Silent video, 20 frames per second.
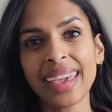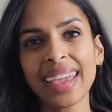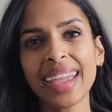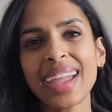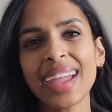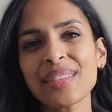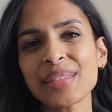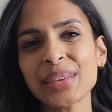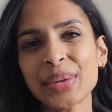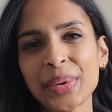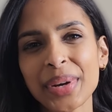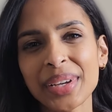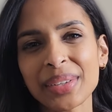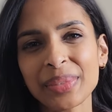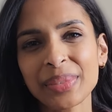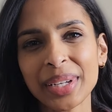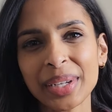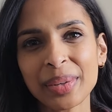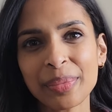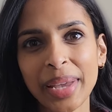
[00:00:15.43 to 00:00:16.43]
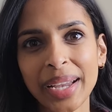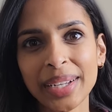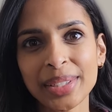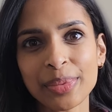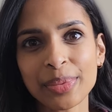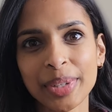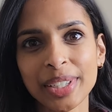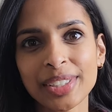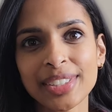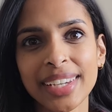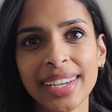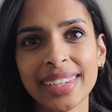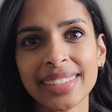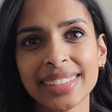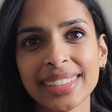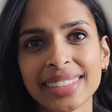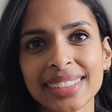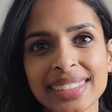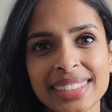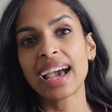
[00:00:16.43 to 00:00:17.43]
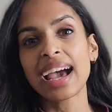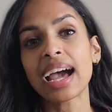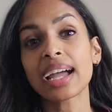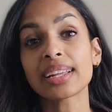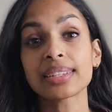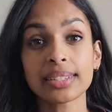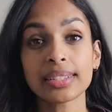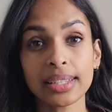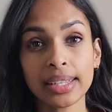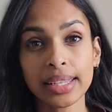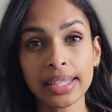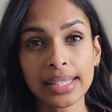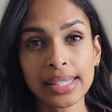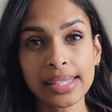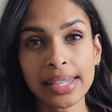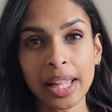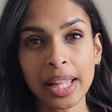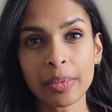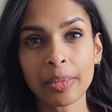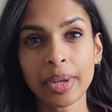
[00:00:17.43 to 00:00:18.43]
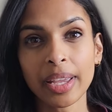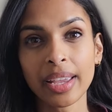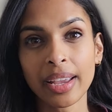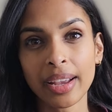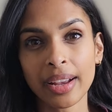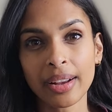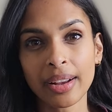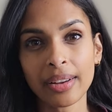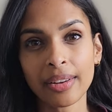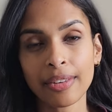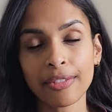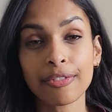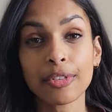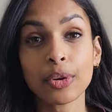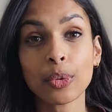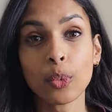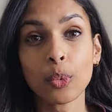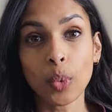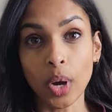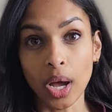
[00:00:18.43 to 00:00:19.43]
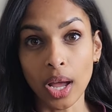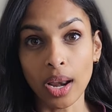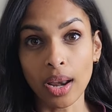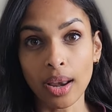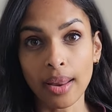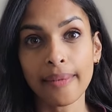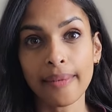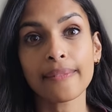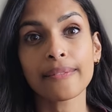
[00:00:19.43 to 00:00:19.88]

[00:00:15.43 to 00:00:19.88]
Hey everyone, welcome back to my channel. I didn't heat style my hair for one